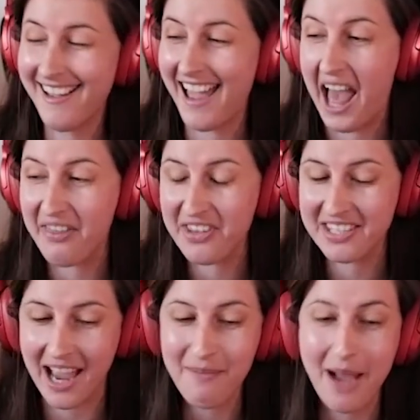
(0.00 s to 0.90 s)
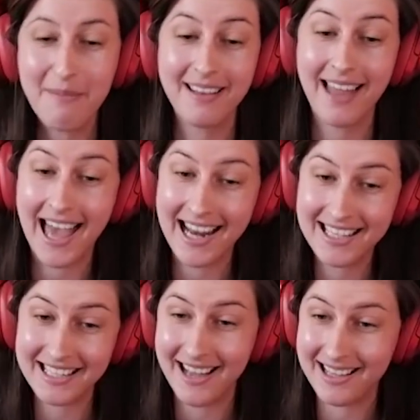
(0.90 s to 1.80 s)
at oh, the time. I'm glad I
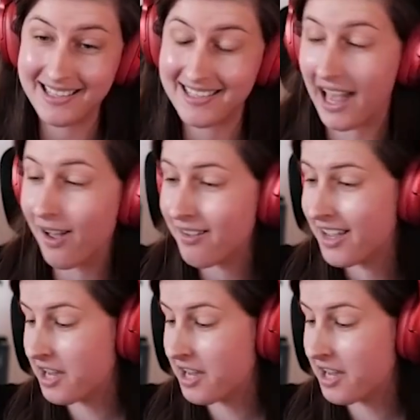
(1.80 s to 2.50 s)
did not sell,